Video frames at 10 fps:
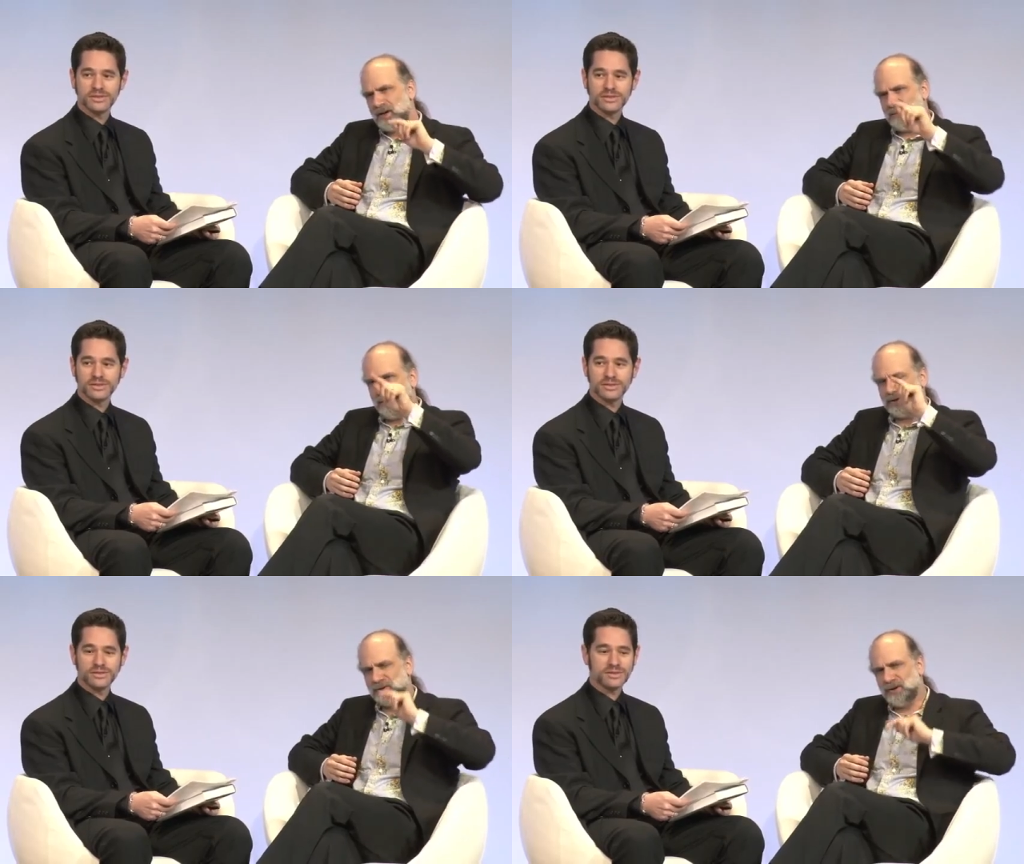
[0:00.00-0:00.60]
Speaker 1: uh, the
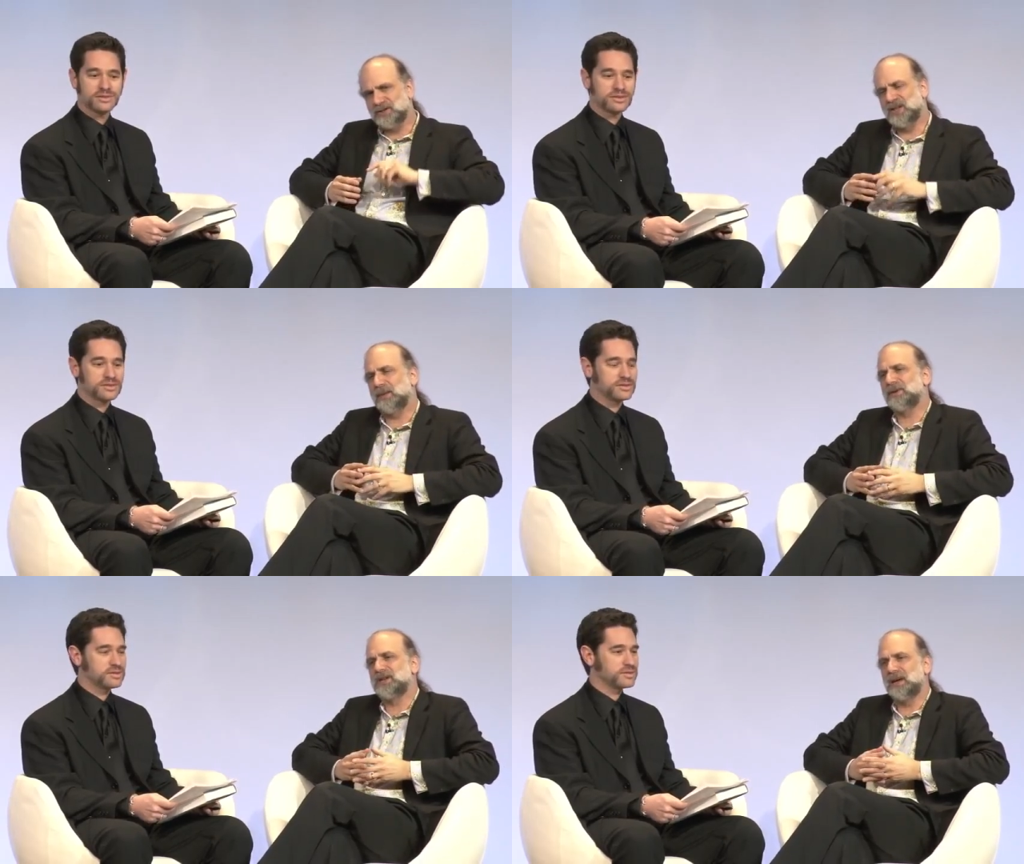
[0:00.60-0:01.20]
bookstore has set
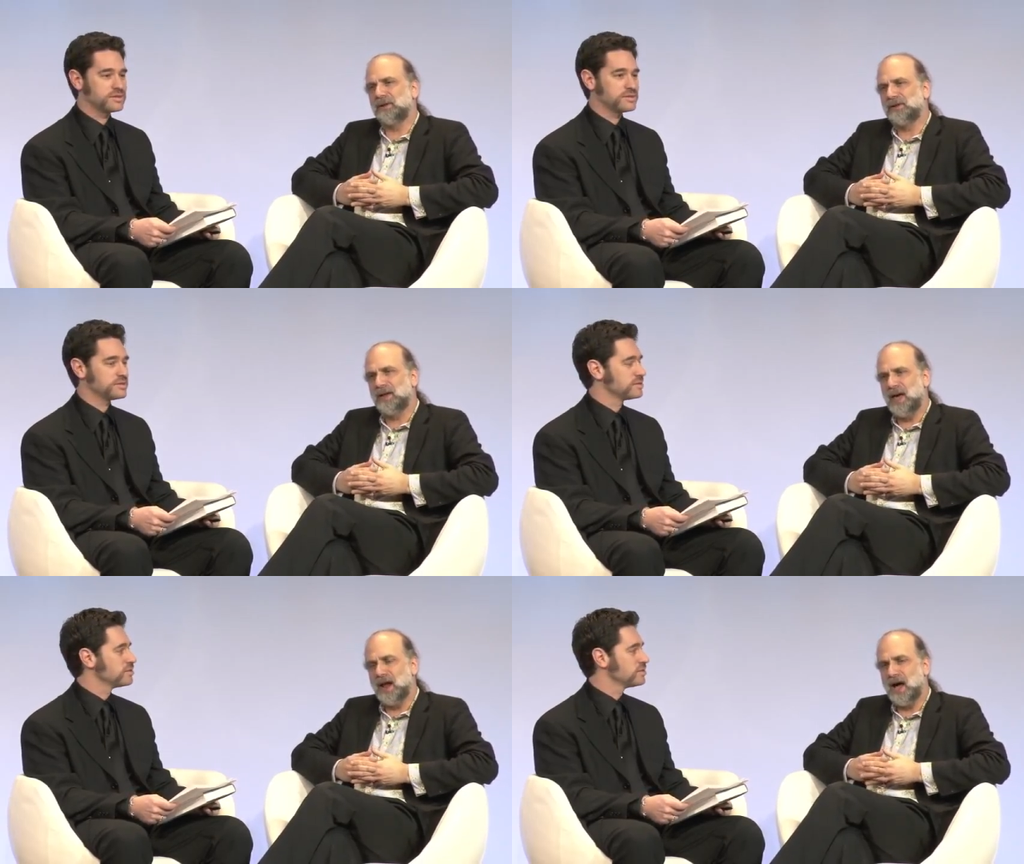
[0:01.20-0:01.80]
up a table,
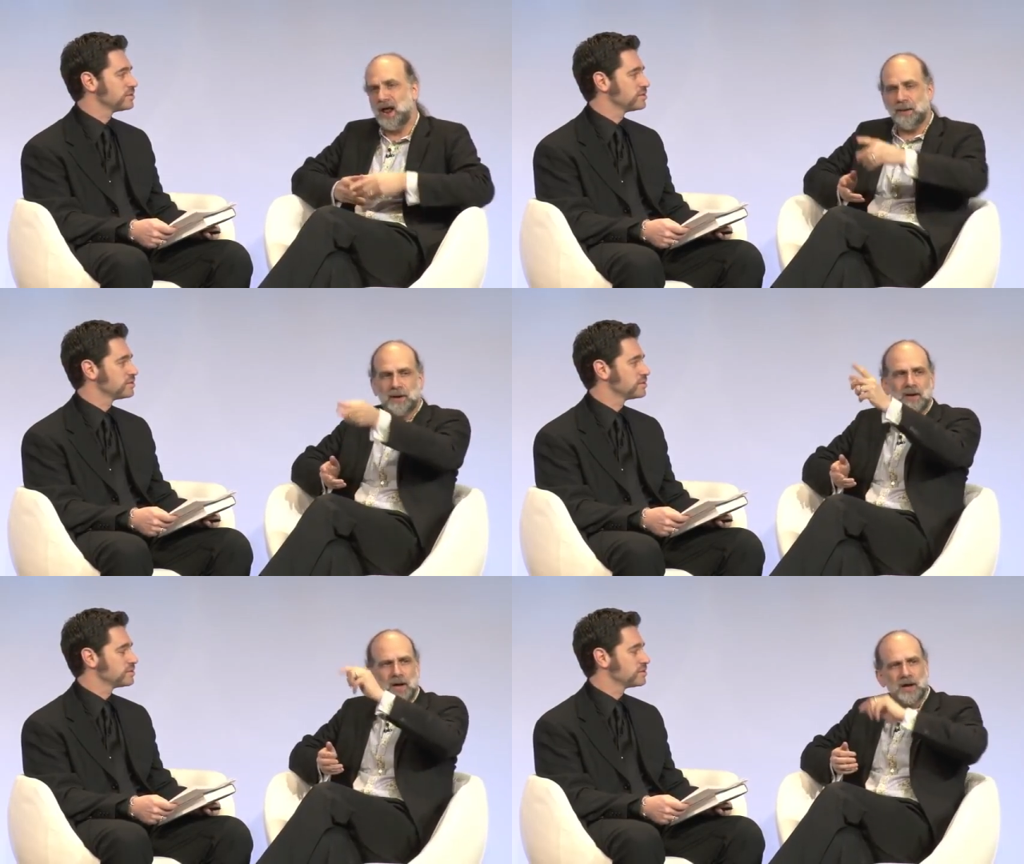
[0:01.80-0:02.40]
and I, am
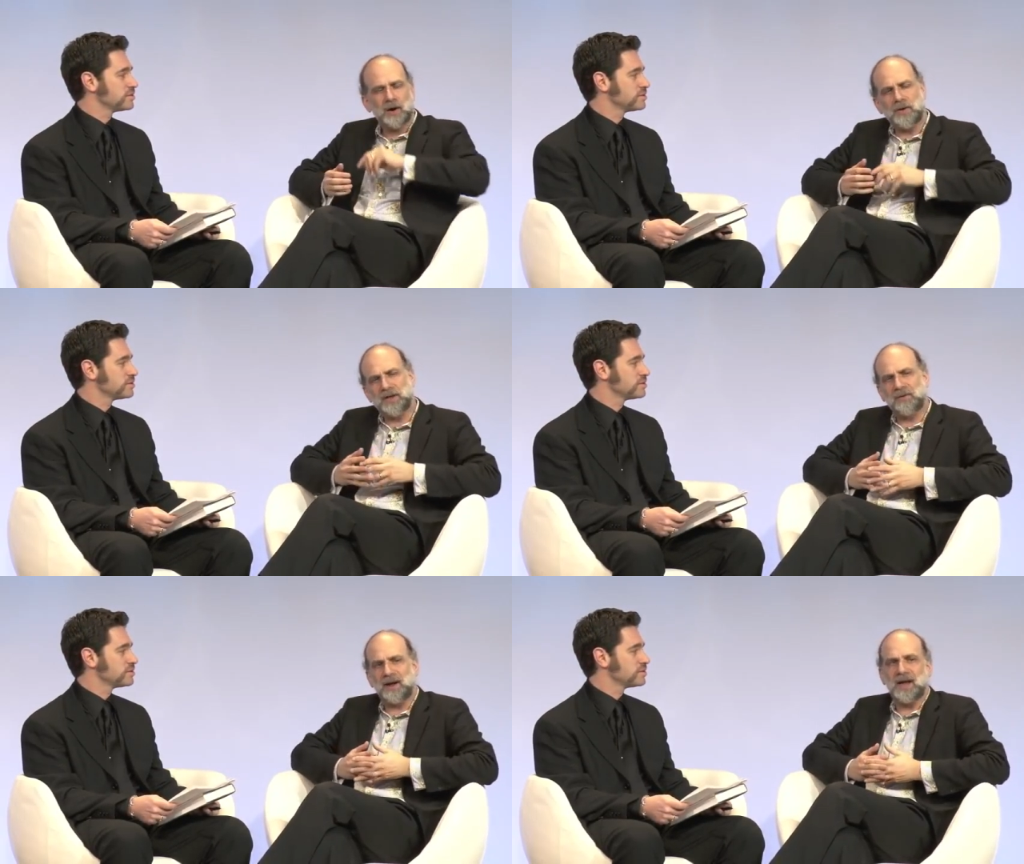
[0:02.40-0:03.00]
going to go out
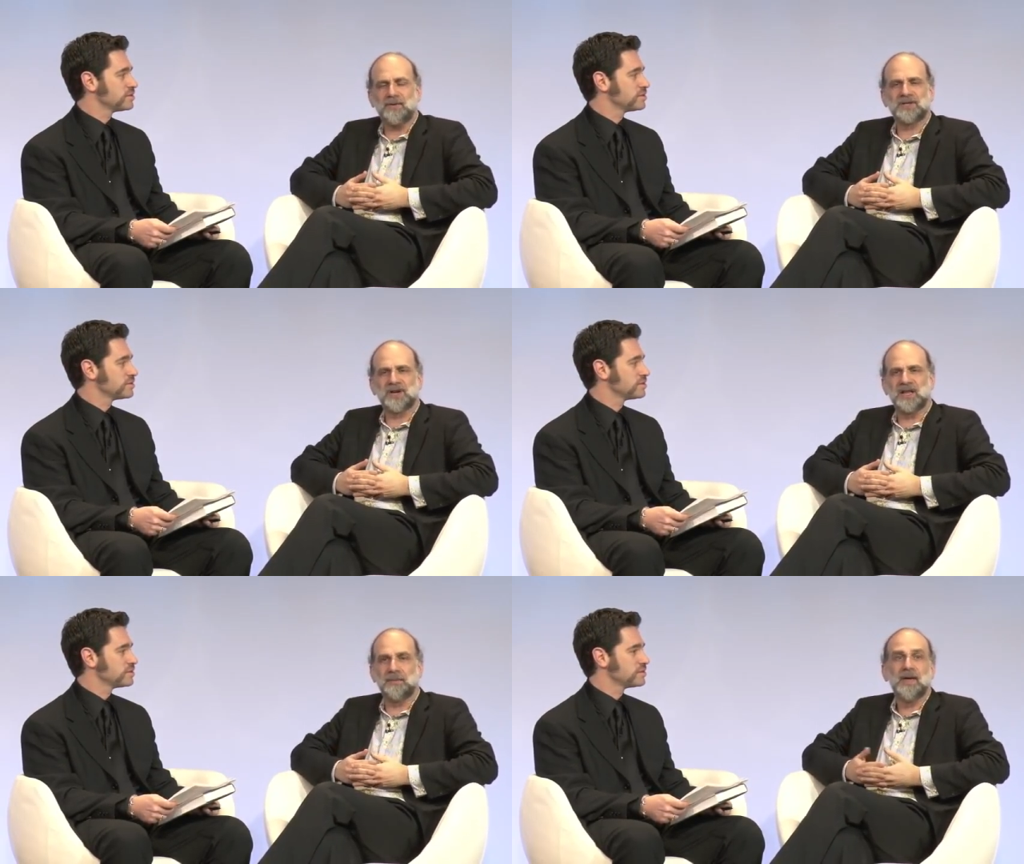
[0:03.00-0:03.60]
there right now and
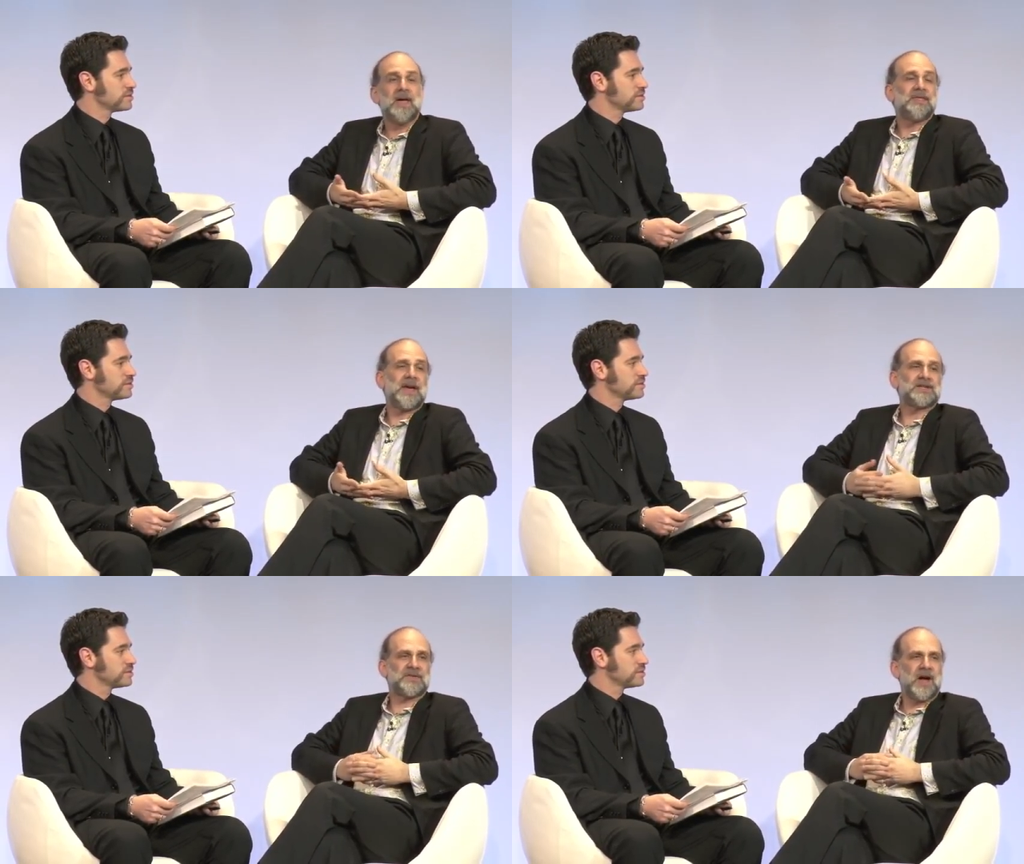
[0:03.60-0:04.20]
sign them.
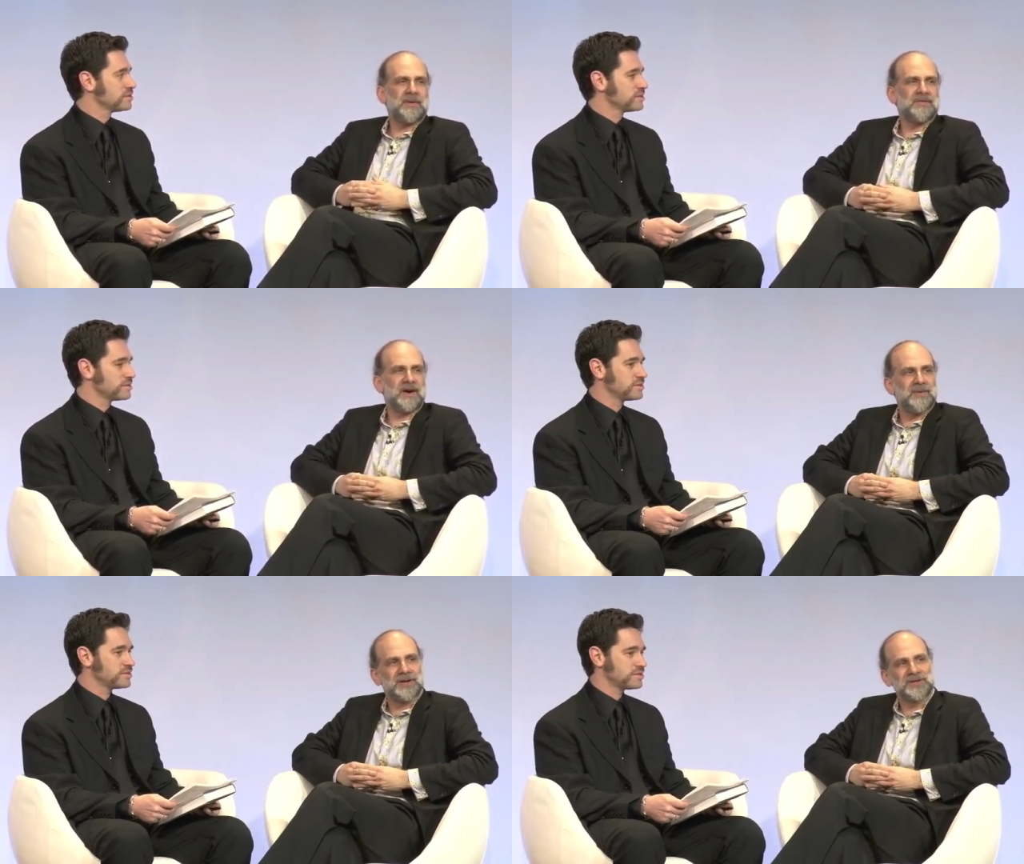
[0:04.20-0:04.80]
Thanks for coming
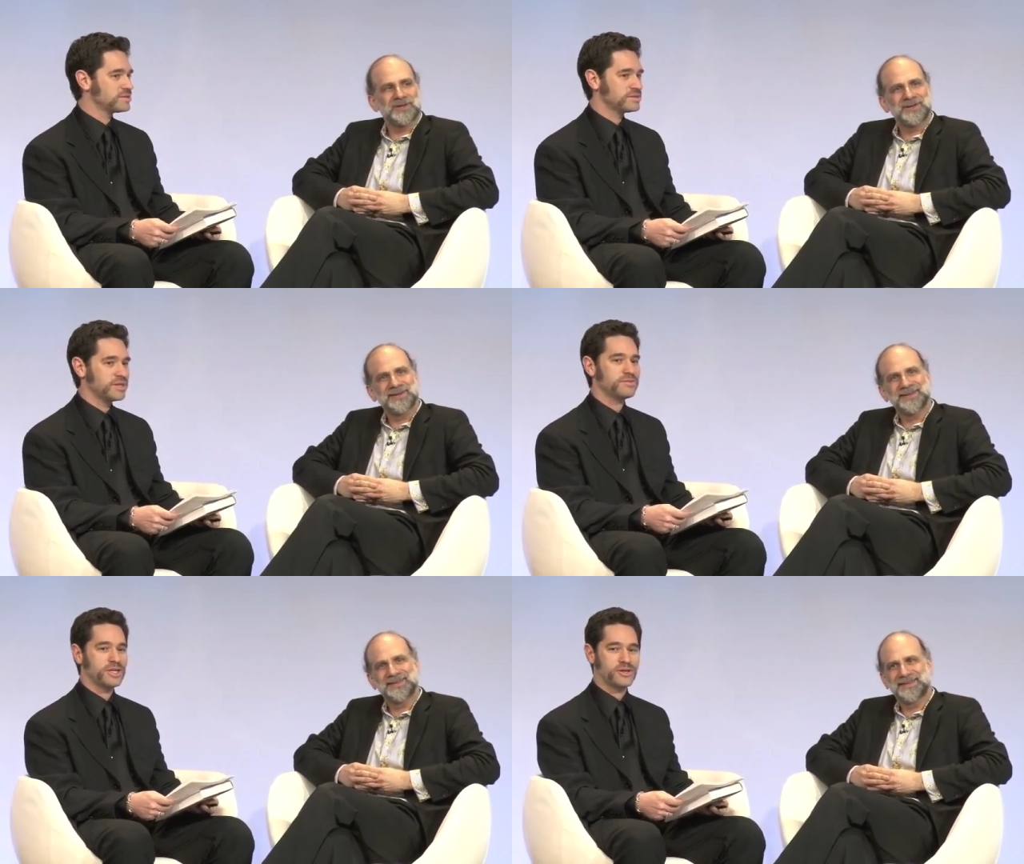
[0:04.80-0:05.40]
very much.
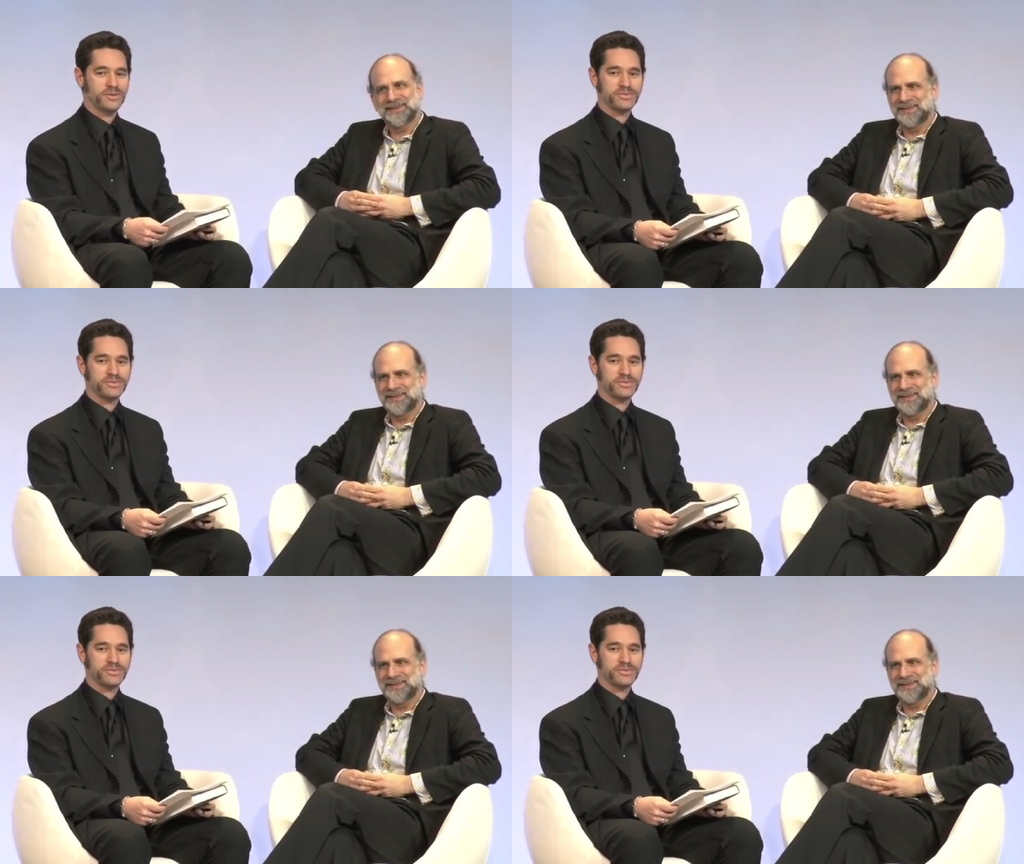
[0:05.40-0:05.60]
Yeah, thank